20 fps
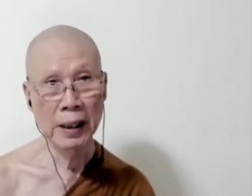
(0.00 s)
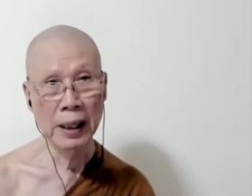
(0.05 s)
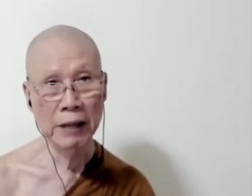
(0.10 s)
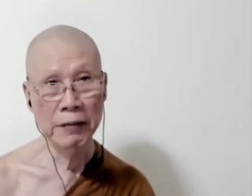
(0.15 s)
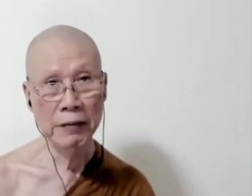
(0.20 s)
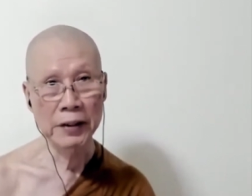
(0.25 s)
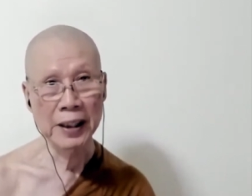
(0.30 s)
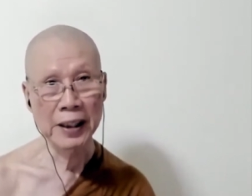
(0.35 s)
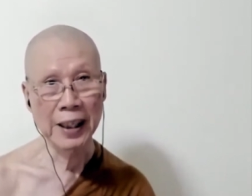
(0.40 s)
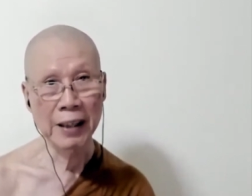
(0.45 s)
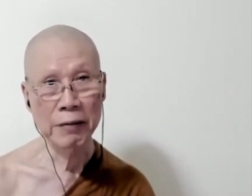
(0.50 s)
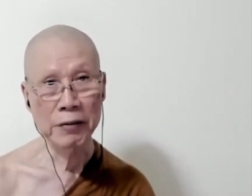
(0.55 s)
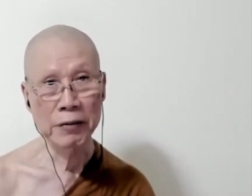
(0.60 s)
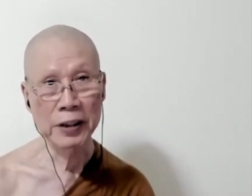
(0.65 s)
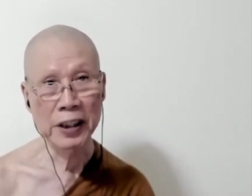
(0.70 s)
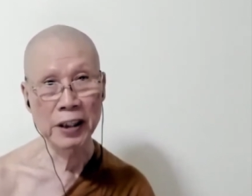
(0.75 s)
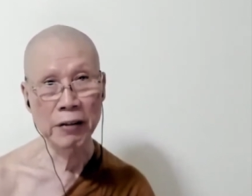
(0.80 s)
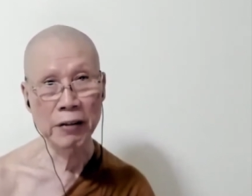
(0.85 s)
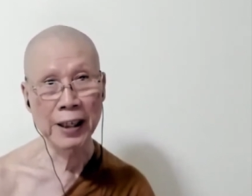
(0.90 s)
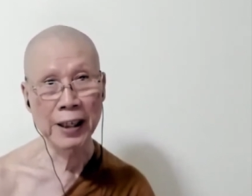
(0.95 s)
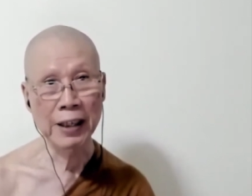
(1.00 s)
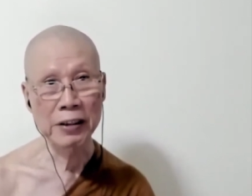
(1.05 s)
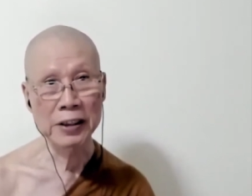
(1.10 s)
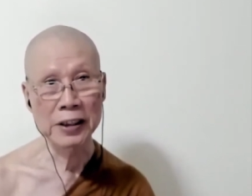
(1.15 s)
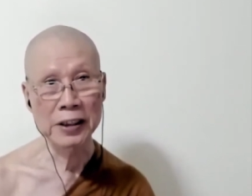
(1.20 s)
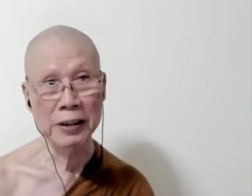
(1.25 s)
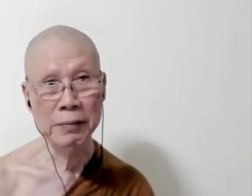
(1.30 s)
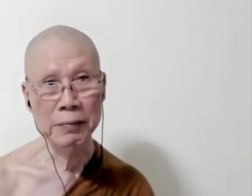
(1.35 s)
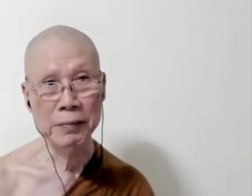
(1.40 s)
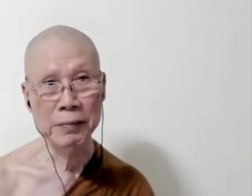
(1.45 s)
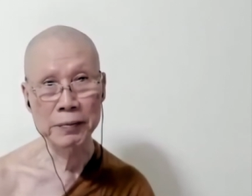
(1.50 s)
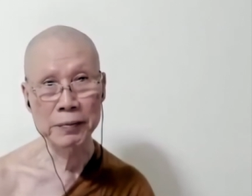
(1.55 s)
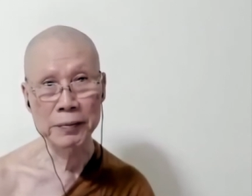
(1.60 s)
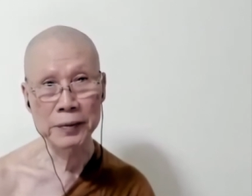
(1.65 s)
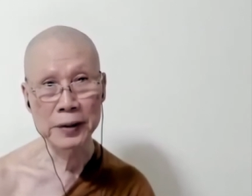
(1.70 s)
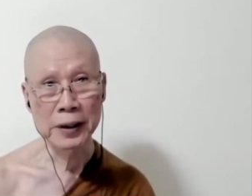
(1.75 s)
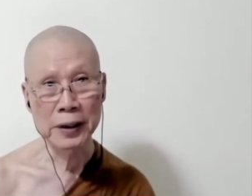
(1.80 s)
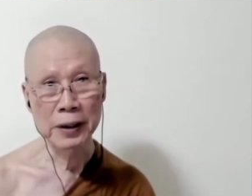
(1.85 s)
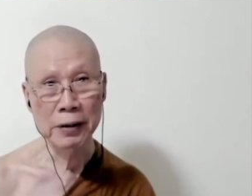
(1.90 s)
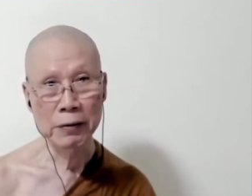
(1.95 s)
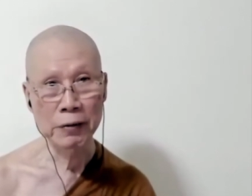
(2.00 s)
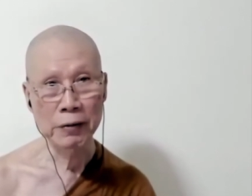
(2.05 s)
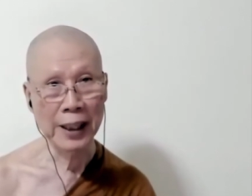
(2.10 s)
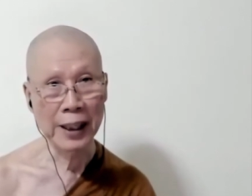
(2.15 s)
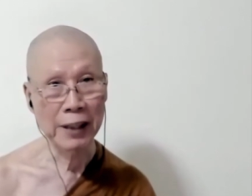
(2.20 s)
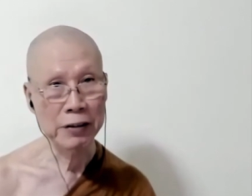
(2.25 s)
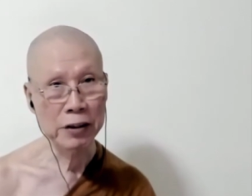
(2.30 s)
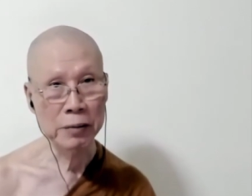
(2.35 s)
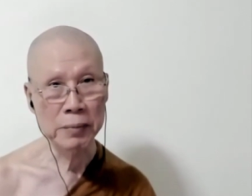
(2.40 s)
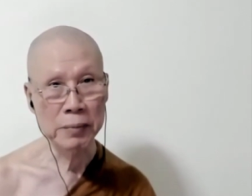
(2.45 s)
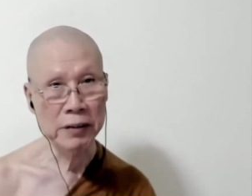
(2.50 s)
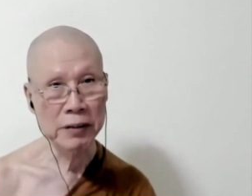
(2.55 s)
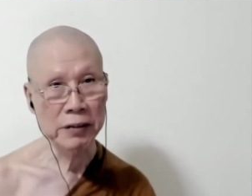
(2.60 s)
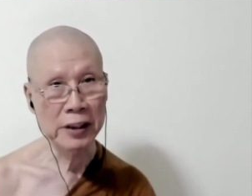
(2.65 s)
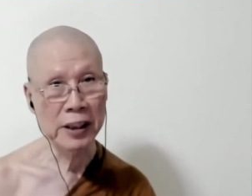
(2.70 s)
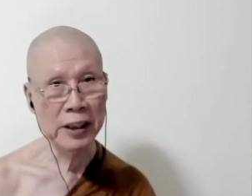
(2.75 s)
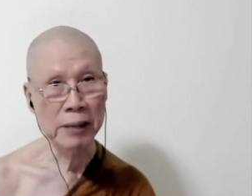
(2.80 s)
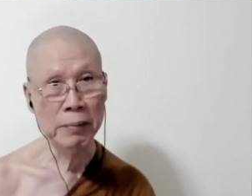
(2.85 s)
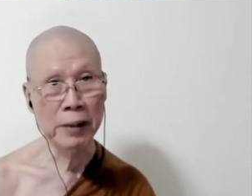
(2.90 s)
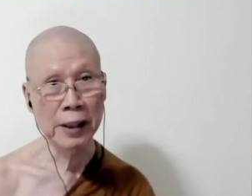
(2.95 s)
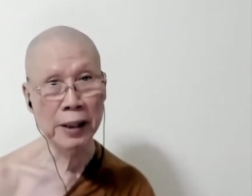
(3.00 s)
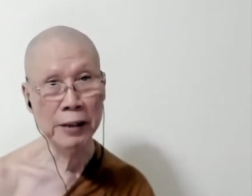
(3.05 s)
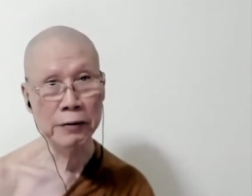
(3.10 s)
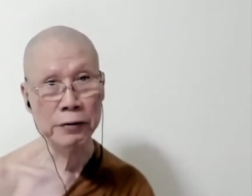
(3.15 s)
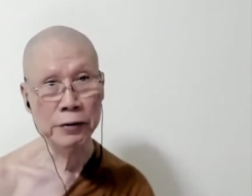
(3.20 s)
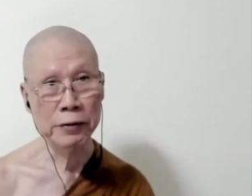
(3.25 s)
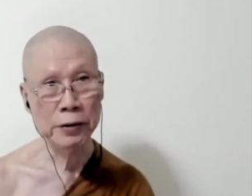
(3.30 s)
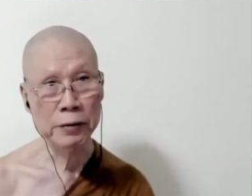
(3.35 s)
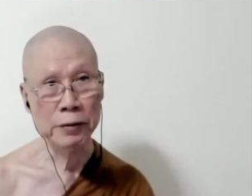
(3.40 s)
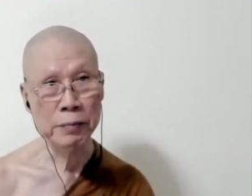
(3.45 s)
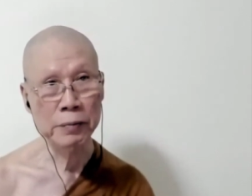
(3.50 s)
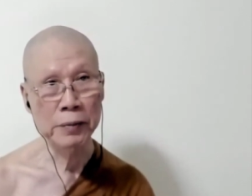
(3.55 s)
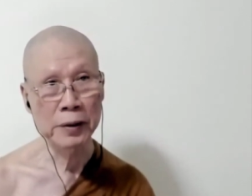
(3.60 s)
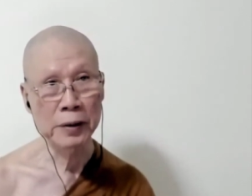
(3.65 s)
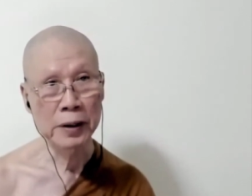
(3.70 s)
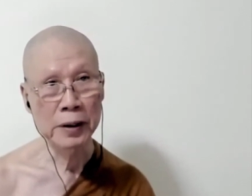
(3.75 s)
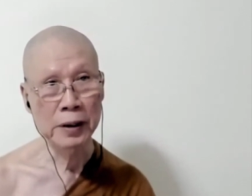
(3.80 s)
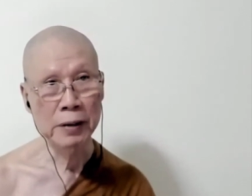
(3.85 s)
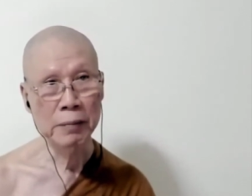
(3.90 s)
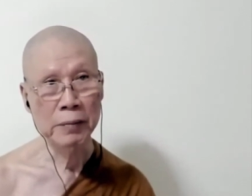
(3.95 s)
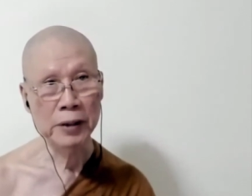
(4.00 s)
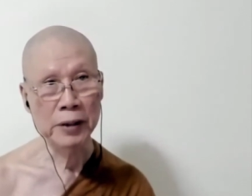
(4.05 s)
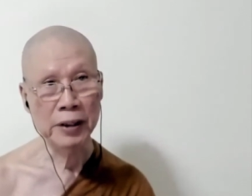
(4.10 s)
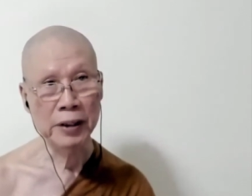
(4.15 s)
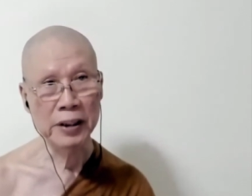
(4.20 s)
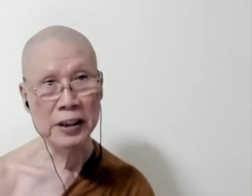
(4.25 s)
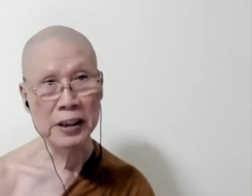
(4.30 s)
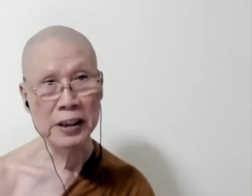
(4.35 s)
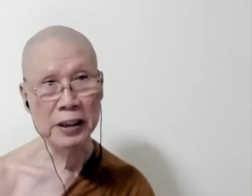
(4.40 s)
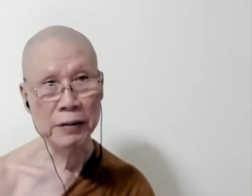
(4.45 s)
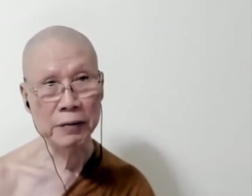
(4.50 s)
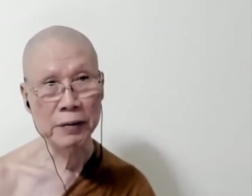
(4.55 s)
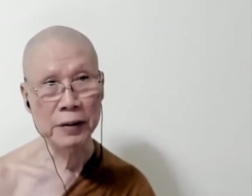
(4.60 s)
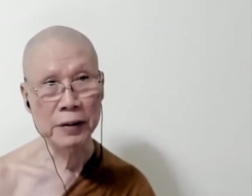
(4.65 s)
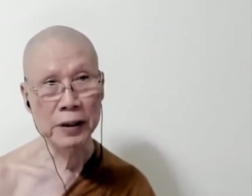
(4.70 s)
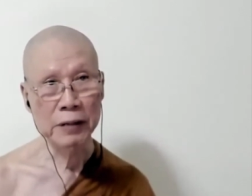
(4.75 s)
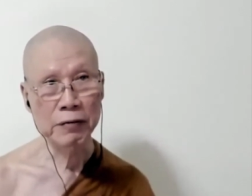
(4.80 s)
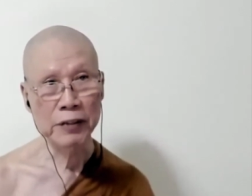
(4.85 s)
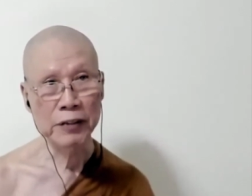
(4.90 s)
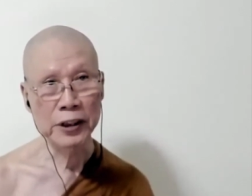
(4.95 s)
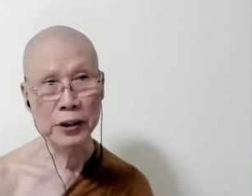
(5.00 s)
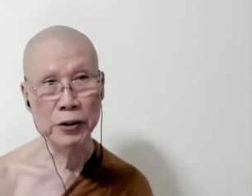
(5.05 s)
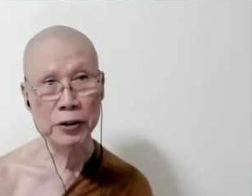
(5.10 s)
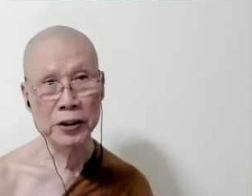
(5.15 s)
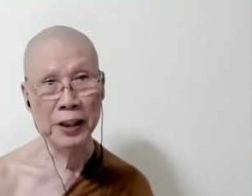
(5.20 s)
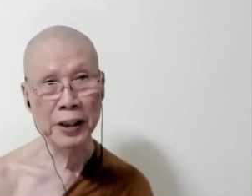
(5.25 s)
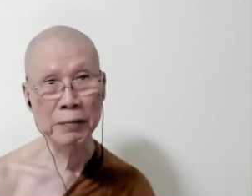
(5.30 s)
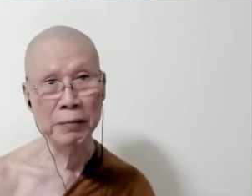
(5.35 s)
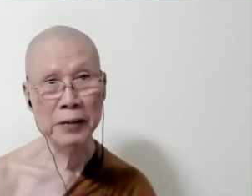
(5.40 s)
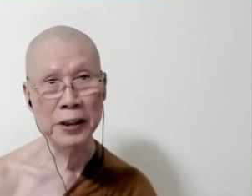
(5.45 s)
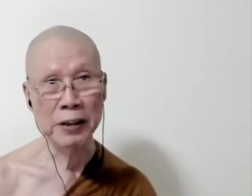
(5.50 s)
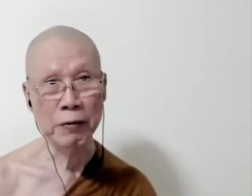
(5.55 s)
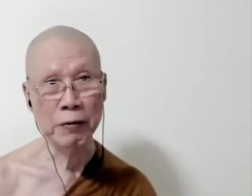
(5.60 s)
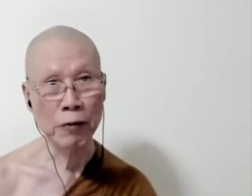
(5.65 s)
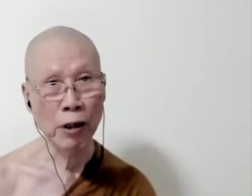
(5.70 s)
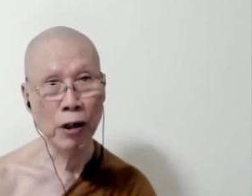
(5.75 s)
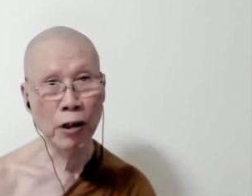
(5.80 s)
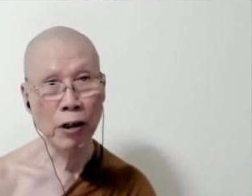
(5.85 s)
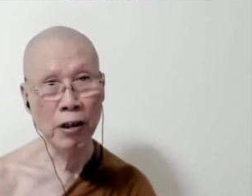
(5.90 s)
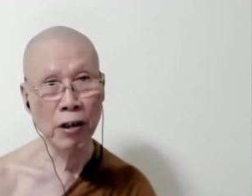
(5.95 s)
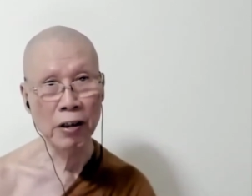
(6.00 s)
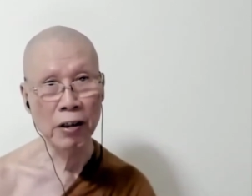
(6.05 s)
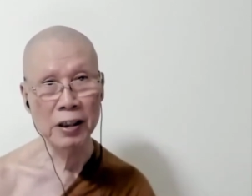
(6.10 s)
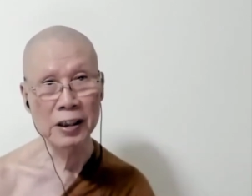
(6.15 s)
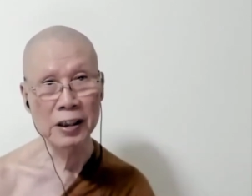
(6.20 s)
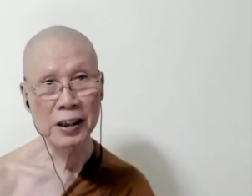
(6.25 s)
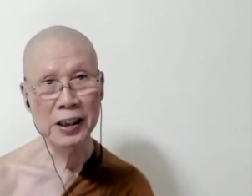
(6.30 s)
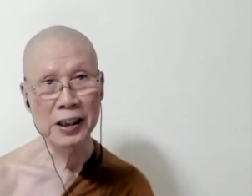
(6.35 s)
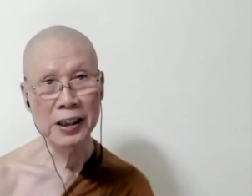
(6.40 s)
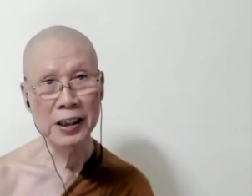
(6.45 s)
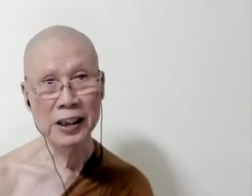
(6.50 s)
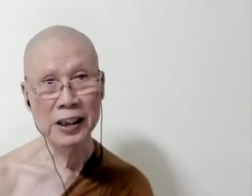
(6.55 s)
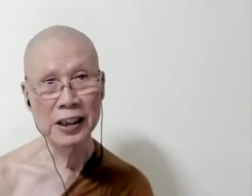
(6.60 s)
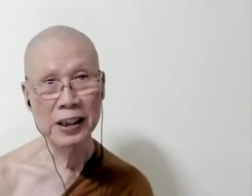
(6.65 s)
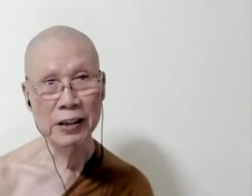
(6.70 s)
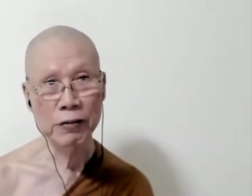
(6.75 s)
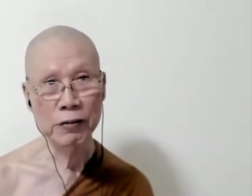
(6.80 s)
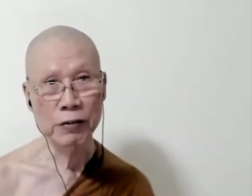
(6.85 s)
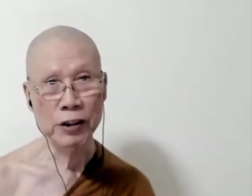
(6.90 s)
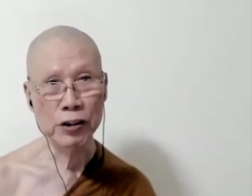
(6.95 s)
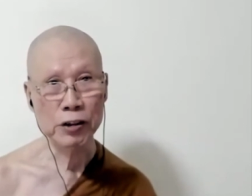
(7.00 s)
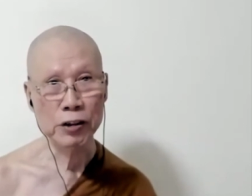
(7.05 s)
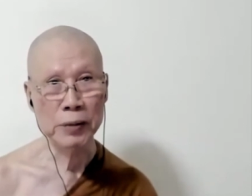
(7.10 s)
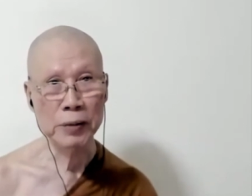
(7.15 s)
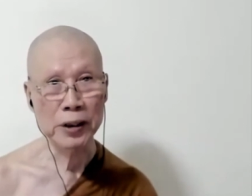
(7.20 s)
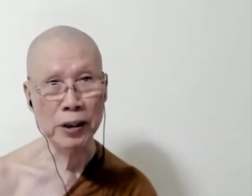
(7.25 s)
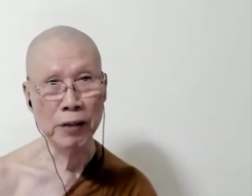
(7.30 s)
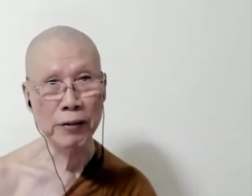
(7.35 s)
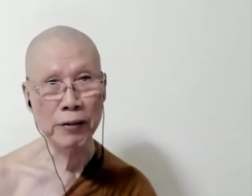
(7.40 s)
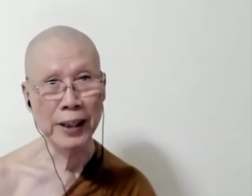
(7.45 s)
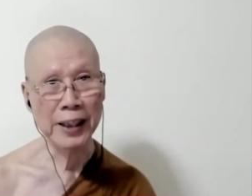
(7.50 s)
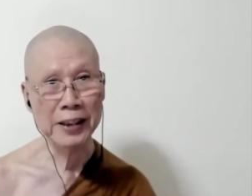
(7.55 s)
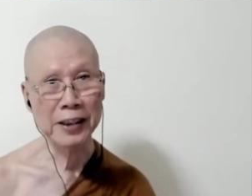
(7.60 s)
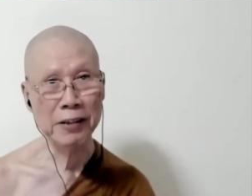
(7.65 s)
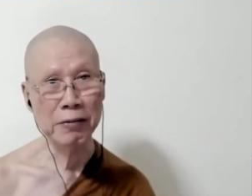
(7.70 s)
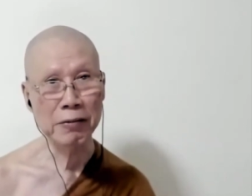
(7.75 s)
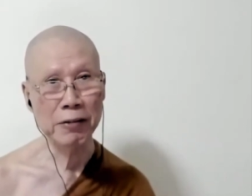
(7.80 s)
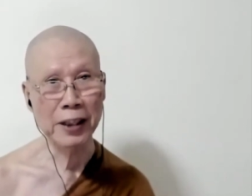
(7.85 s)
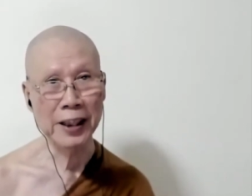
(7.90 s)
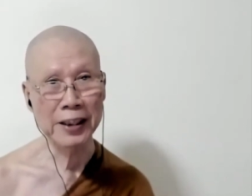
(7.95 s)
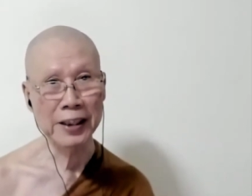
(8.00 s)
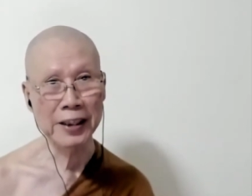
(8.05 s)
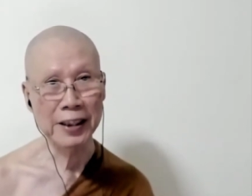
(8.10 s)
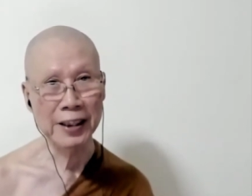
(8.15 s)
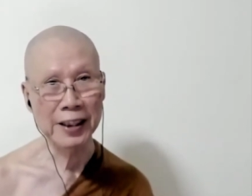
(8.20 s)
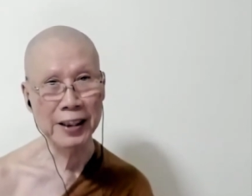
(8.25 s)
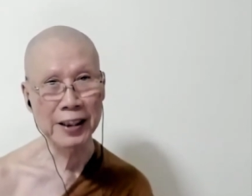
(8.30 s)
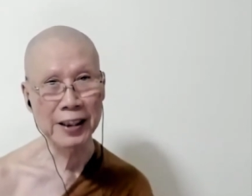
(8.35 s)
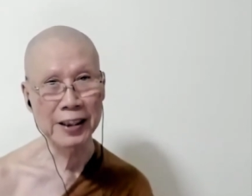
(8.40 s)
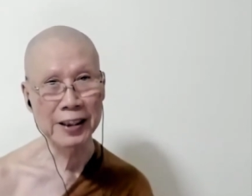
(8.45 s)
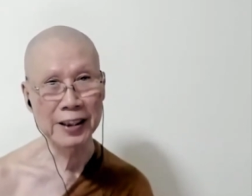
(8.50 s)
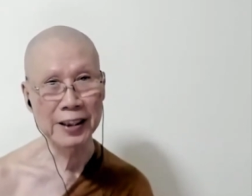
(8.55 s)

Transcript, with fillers: Every time we are around Him, we have to be very mindful because if we do something wrong, we could be corrected right there